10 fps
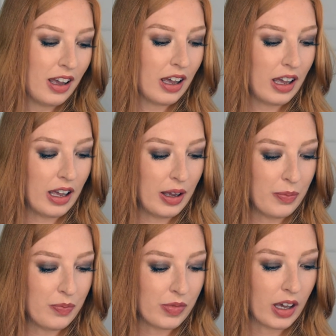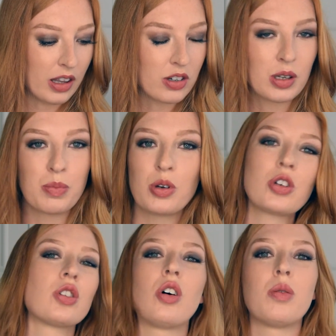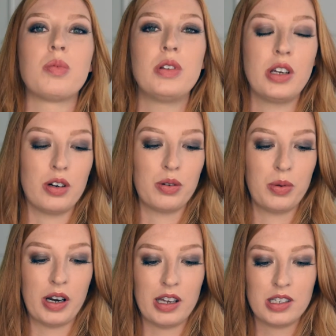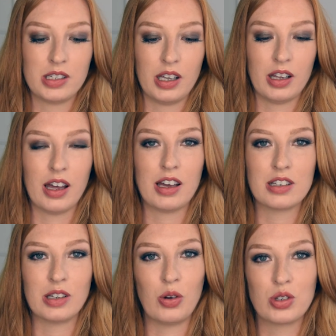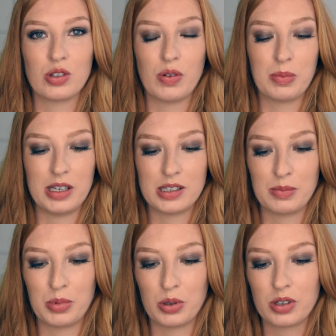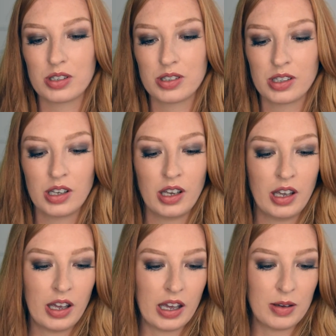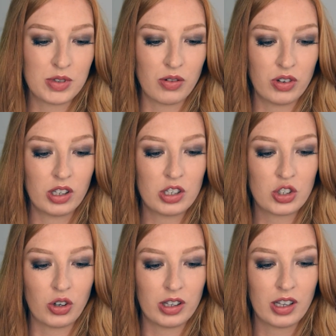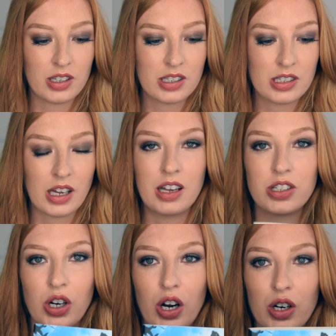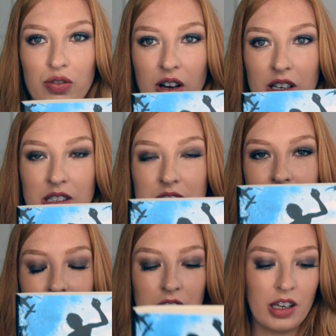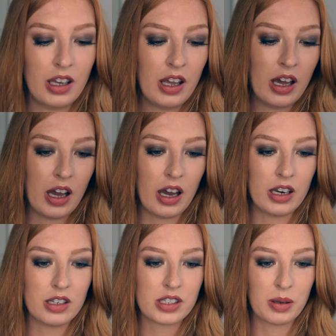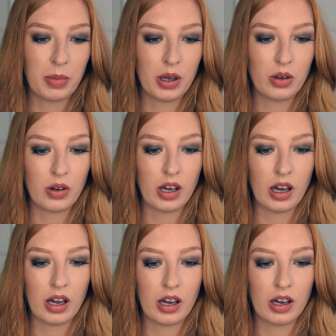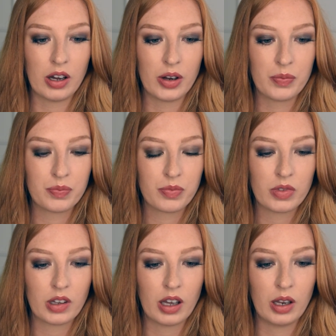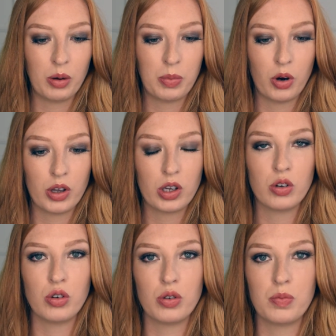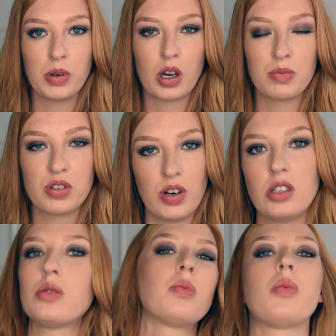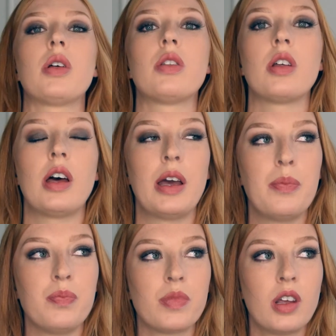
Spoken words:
And there's a bookshop near where I stay that has lots of amazing books. So I really enjoyed this. It's a dark fantasy, and it's about a little boy who becomes friends with a